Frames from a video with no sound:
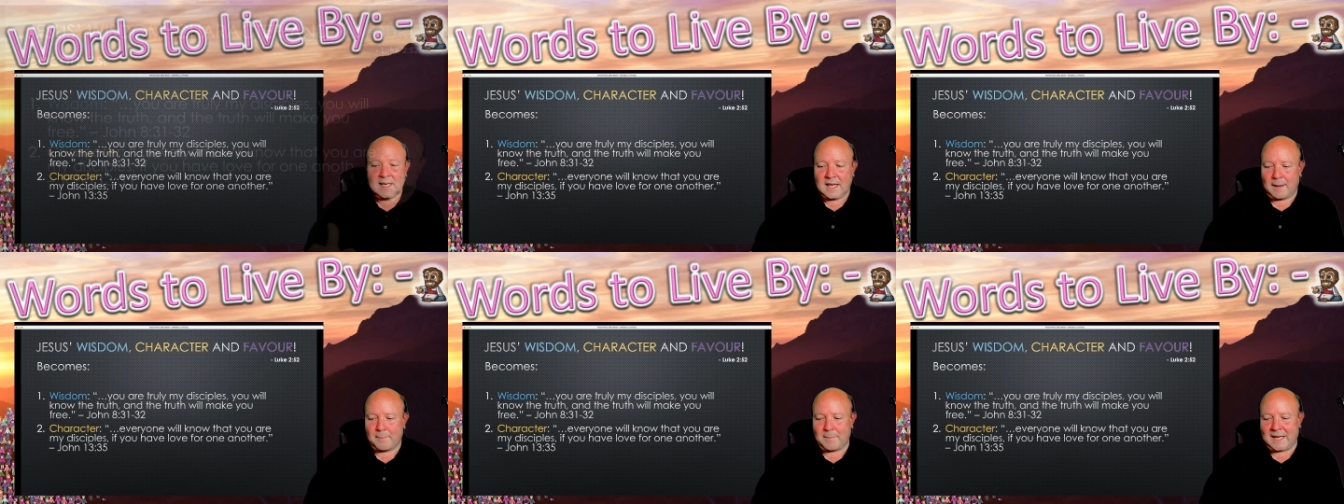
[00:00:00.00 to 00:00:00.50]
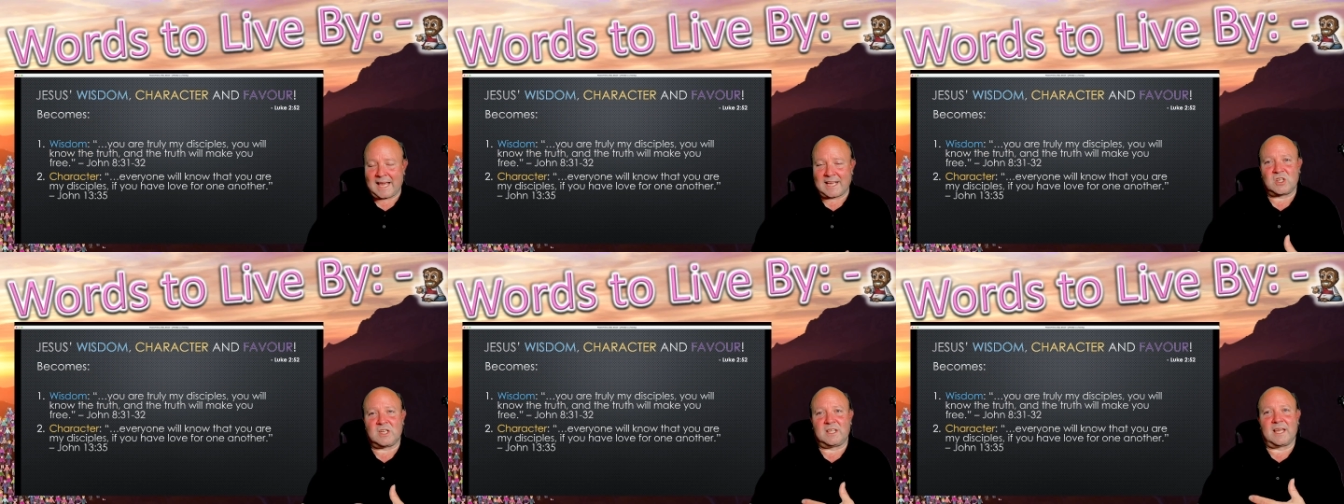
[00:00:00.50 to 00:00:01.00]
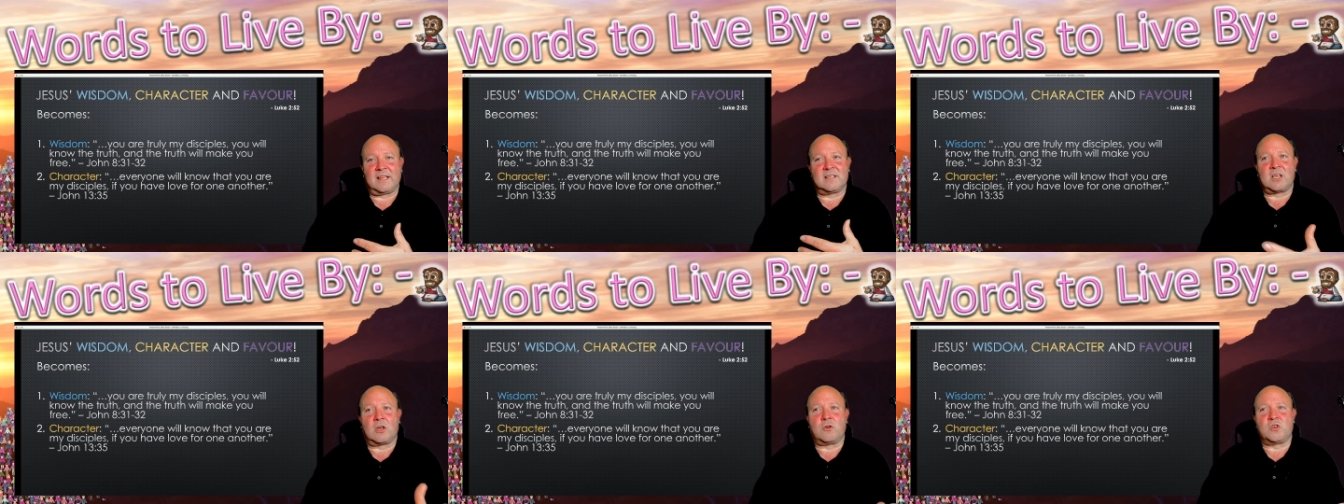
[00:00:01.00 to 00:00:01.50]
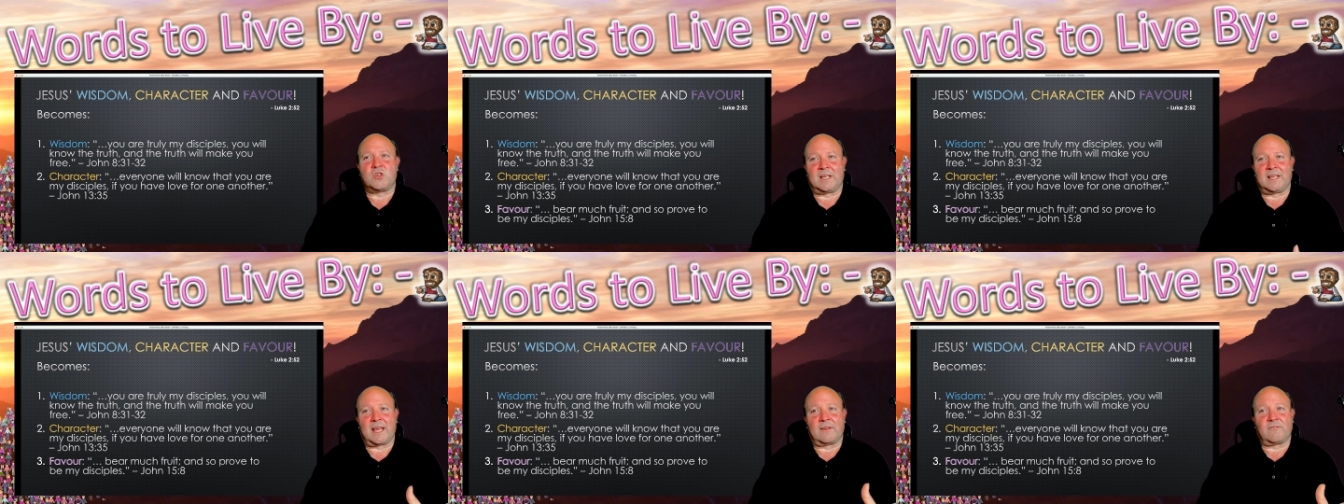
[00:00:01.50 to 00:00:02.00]
And actually then socially,
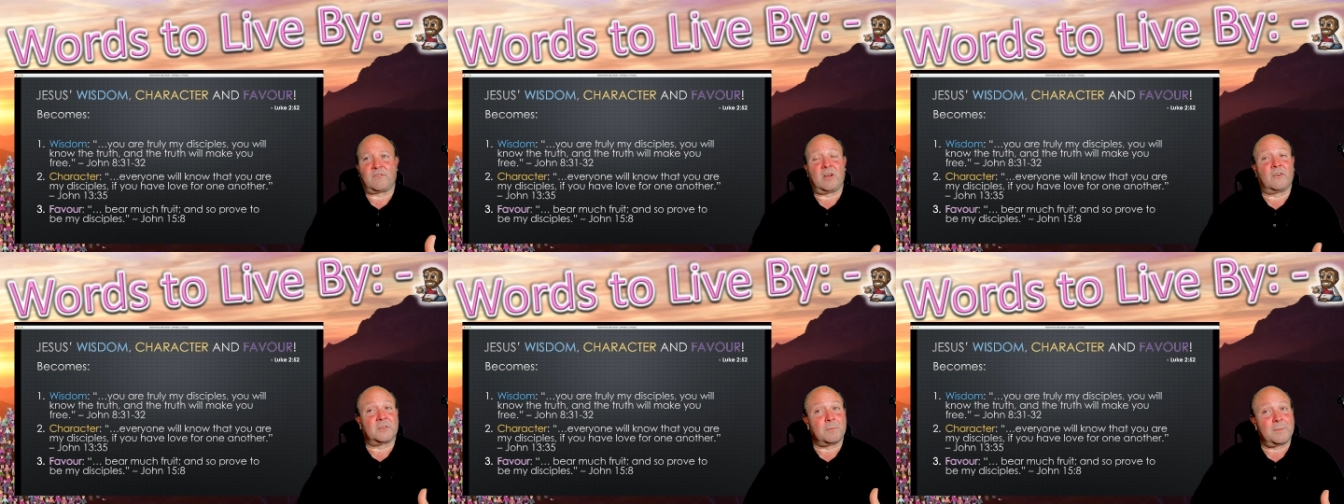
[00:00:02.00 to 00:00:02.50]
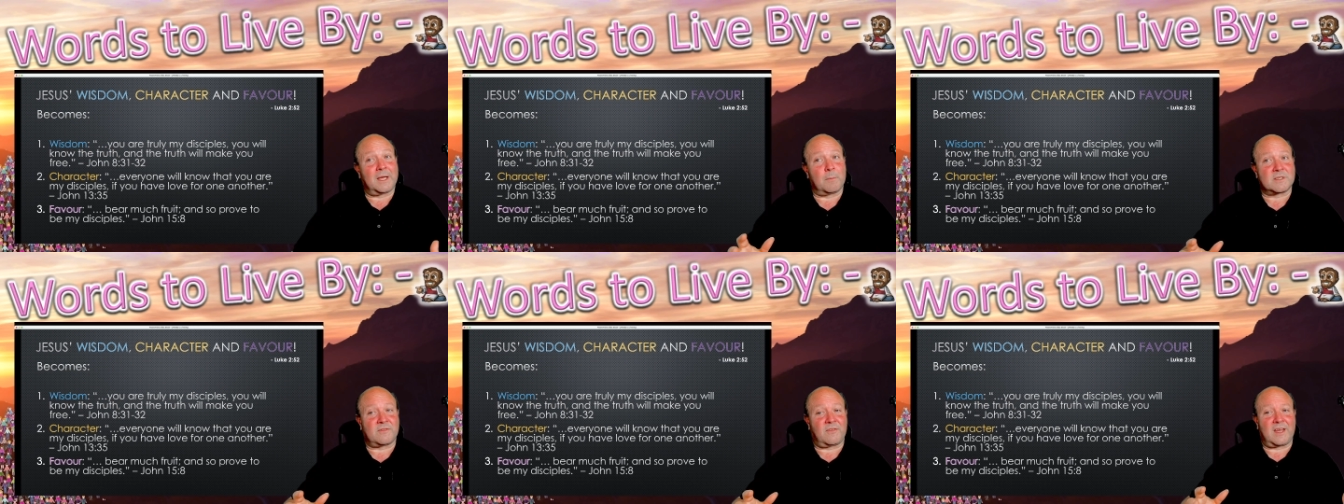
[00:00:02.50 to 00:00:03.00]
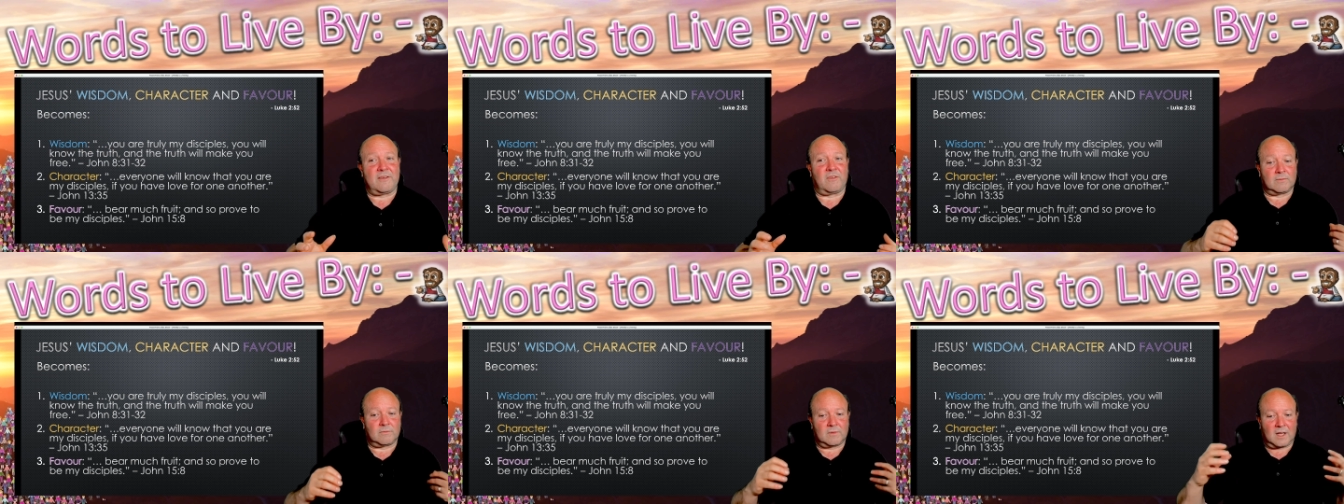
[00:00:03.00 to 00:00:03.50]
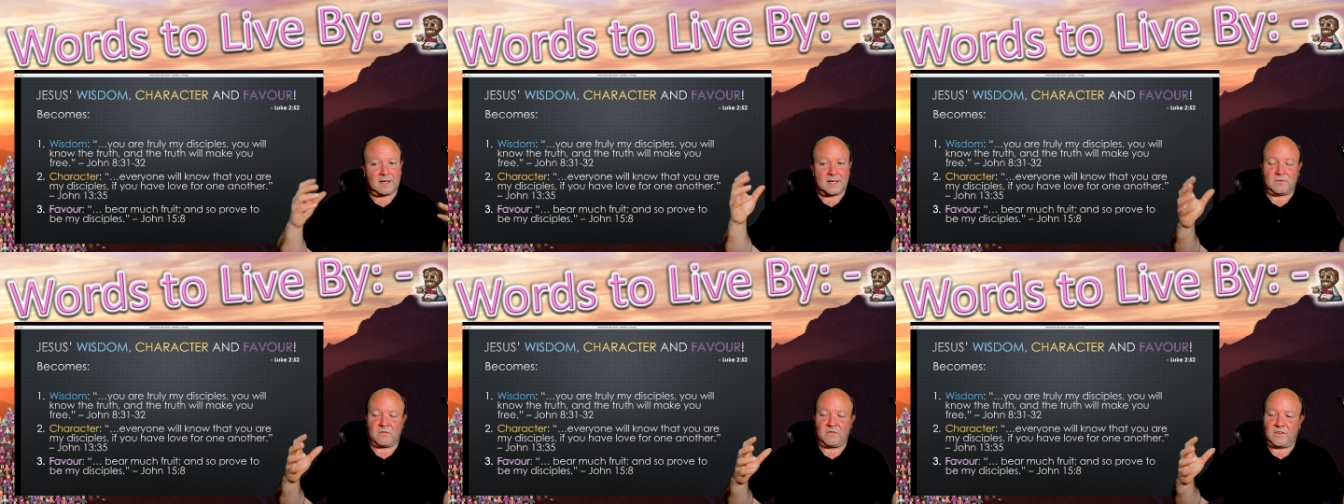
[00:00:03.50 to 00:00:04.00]
that very often becomes favour, i.e.
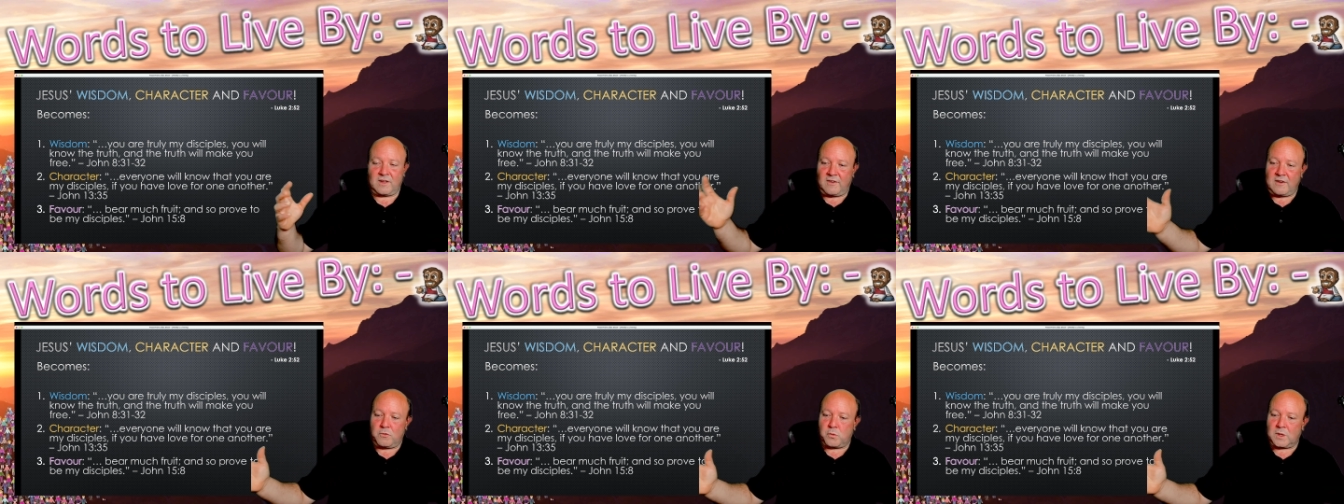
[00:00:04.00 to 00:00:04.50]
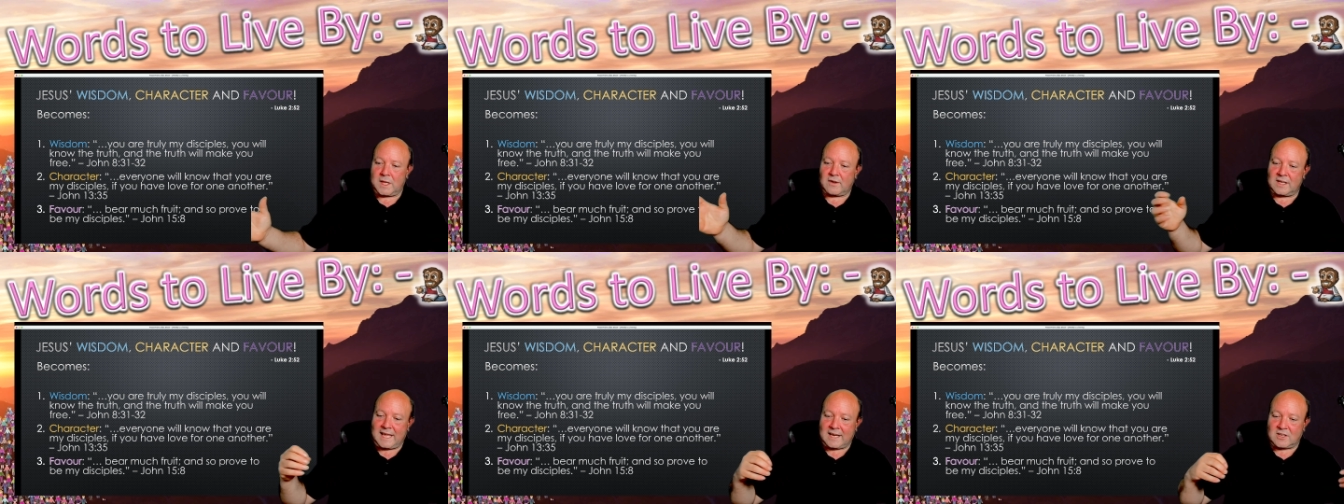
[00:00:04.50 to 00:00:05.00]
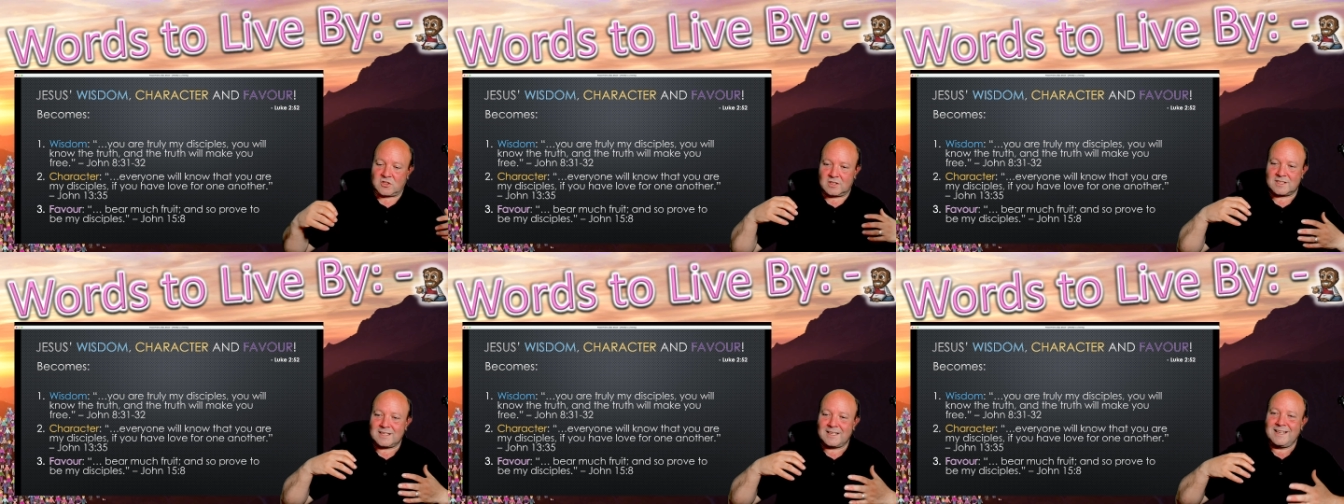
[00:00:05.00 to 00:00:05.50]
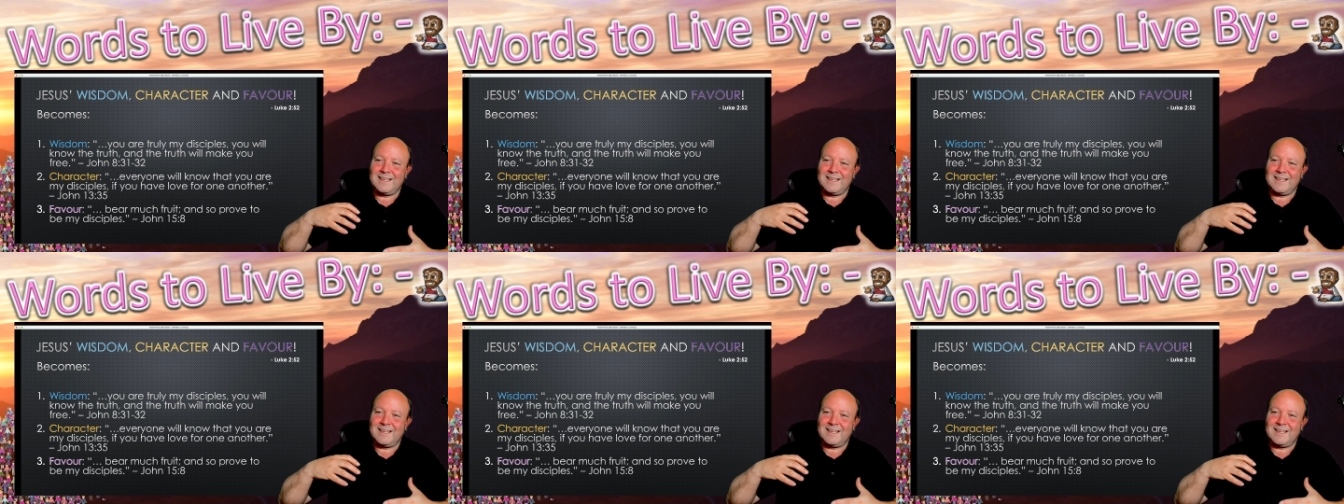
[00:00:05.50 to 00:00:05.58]
favour with our connections.